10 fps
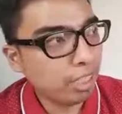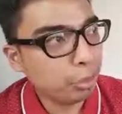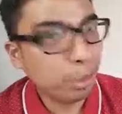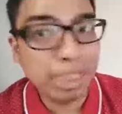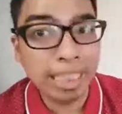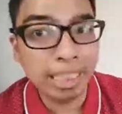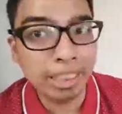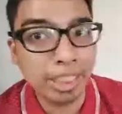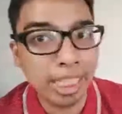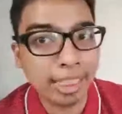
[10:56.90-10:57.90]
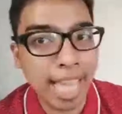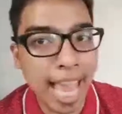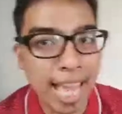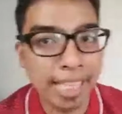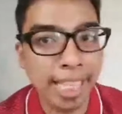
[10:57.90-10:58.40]
Sweden just
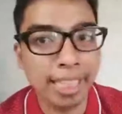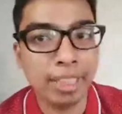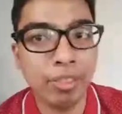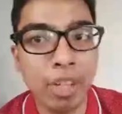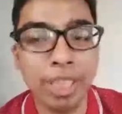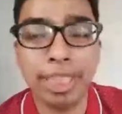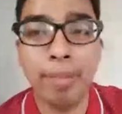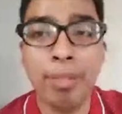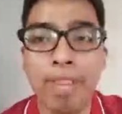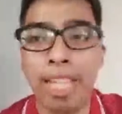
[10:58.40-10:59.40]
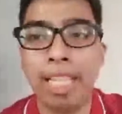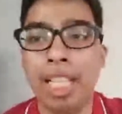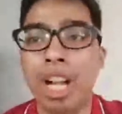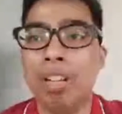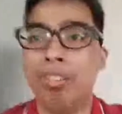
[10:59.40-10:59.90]
had its fourth
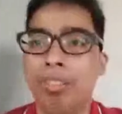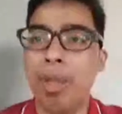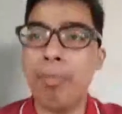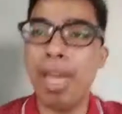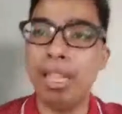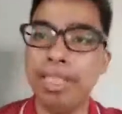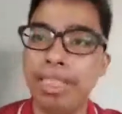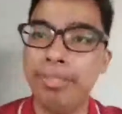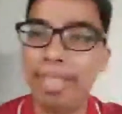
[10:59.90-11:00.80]
semifinal of Melody